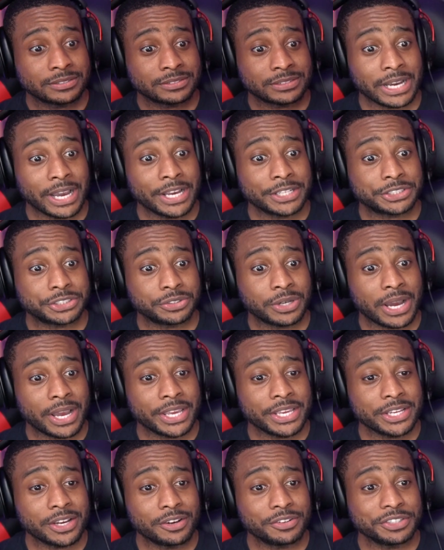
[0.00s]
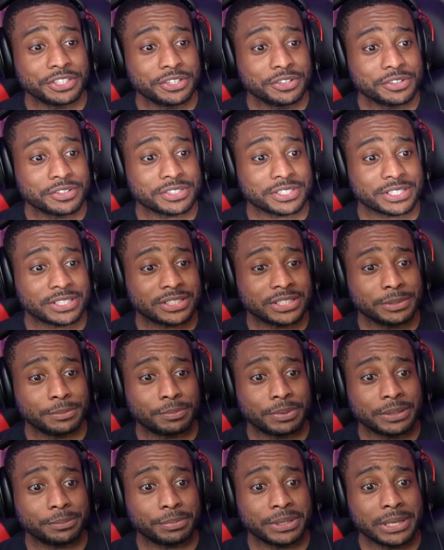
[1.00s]
Taiju, how he gonna use it? He,
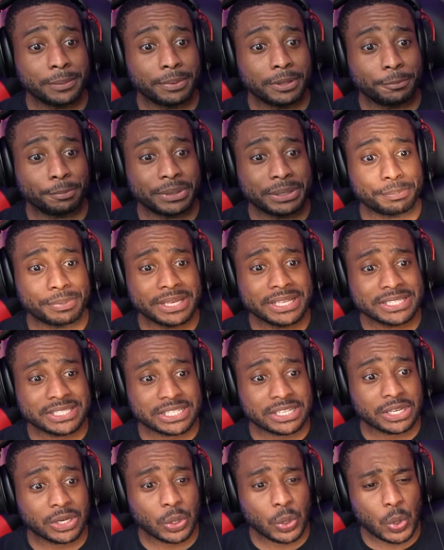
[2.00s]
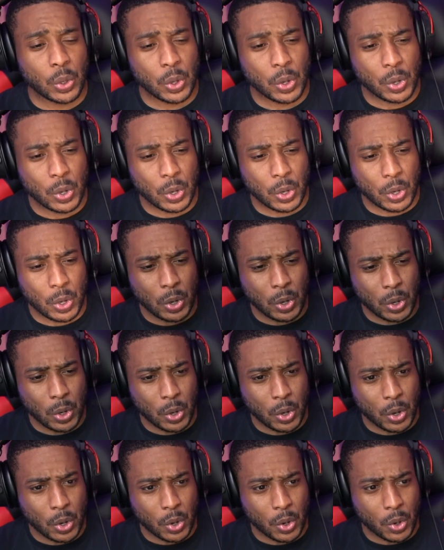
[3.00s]
will be bit busy.
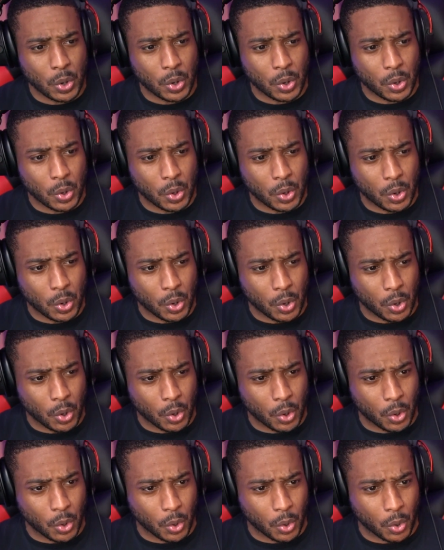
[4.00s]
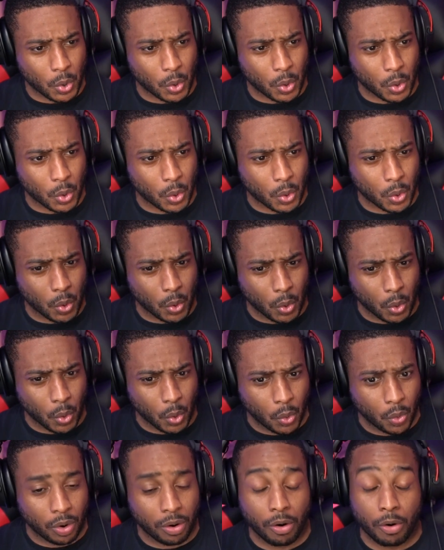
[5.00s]

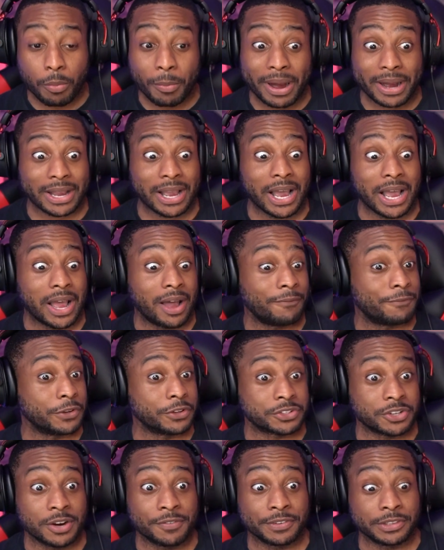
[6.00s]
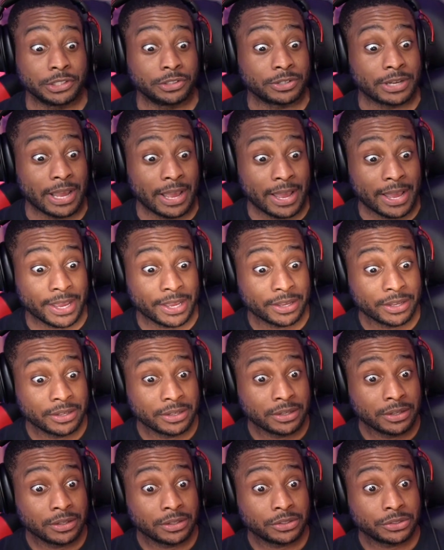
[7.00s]
Oh! Oh my god, I feel sorry for little guy.
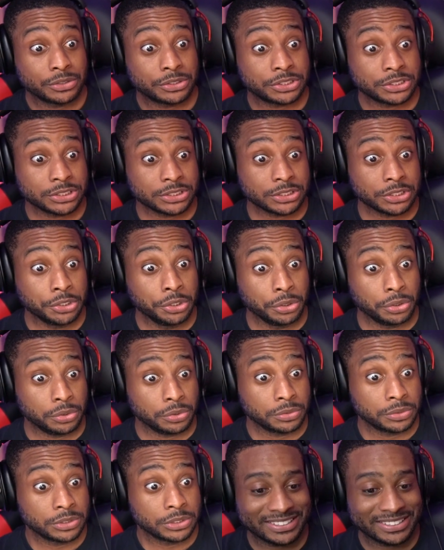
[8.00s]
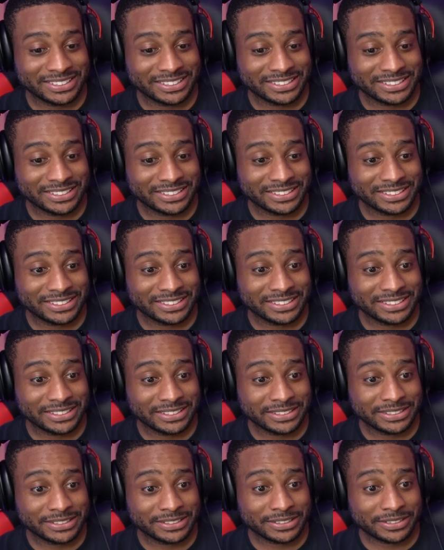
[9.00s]
Shoot.
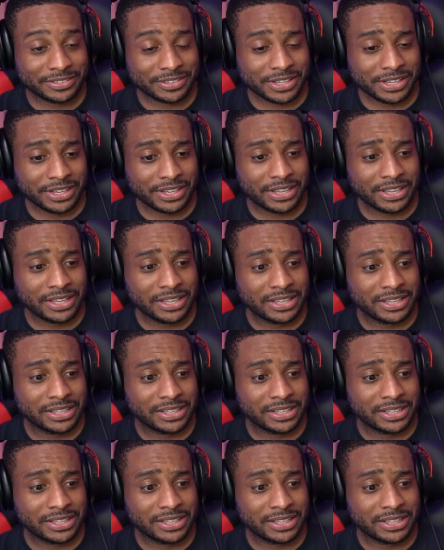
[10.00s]
Okay.